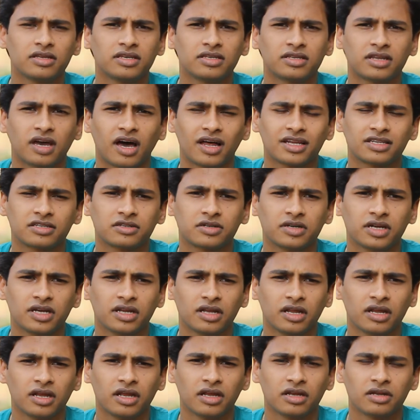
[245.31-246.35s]
the start
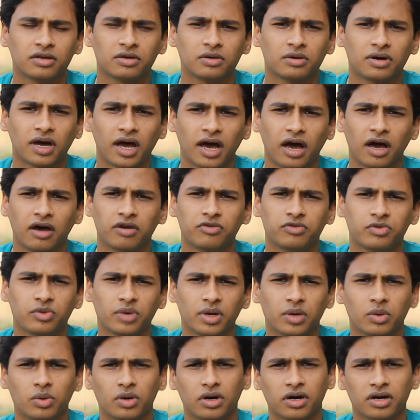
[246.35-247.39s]
screen and into how
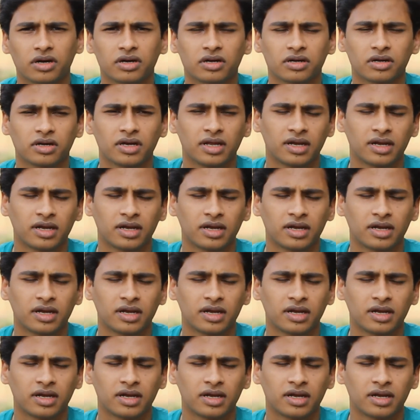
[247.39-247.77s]
we work